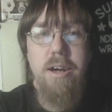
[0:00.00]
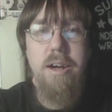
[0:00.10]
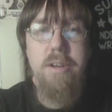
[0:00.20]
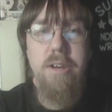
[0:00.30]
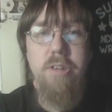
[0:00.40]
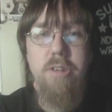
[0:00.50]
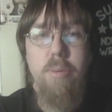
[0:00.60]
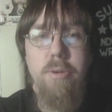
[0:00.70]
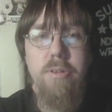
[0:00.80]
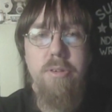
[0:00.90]
Next
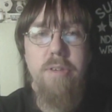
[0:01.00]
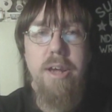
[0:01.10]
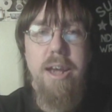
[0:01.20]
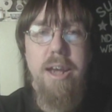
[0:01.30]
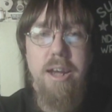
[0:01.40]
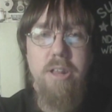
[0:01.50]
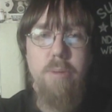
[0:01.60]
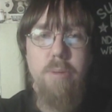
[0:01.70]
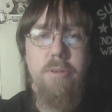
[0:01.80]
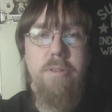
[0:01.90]
up was the
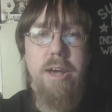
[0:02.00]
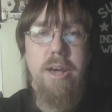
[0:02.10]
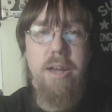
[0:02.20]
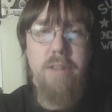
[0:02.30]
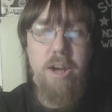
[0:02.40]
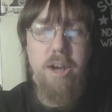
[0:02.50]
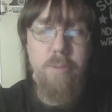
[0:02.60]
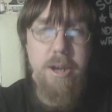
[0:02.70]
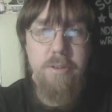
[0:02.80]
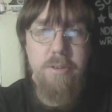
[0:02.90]
AAW Tag title
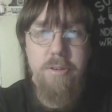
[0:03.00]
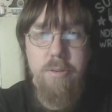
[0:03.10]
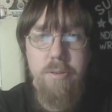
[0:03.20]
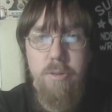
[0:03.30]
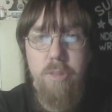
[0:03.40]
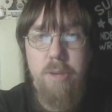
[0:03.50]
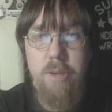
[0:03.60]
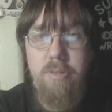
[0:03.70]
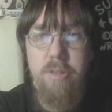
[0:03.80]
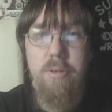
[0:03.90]
match with the
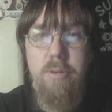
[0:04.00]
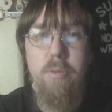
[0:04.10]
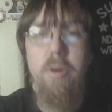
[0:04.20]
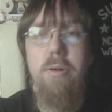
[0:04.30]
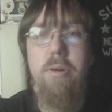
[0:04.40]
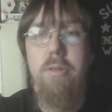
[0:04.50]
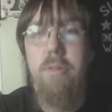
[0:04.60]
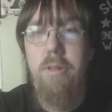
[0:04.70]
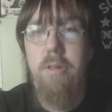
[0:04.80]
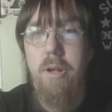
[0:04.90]
best seats in the world,
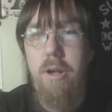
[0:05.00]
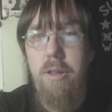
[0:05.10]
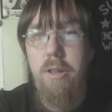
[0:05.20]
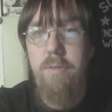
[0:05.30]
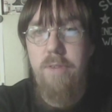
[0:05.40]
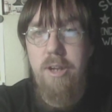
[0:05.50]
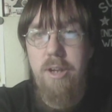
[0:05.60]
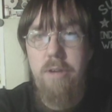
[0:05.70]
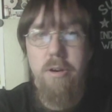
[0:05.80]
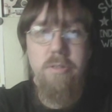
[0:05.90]

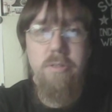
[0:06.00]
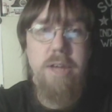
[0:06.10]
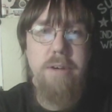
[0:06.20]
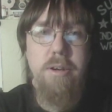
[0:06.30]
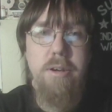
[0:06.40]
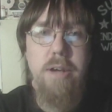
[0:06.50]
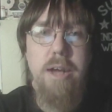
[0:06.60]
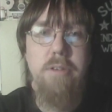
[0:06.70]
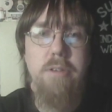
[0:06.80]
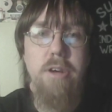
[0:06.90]
defeating Kurt Stallion
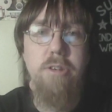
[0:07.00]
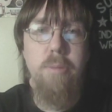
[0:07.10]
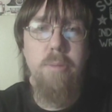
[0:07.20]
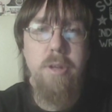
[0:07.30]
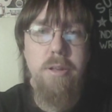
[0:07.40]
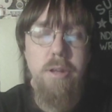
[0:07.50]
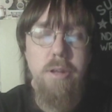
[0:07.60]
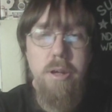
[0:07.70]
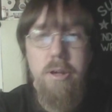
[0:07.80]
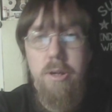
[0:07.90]
and Jake Something,
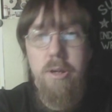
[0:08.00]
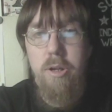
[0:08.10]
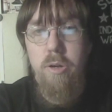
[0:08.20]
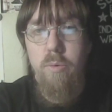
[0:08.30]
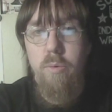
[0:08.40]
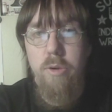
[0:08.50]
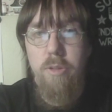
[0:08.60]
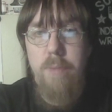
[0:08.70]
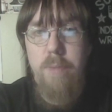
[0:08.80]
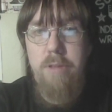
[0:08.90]
with Matthew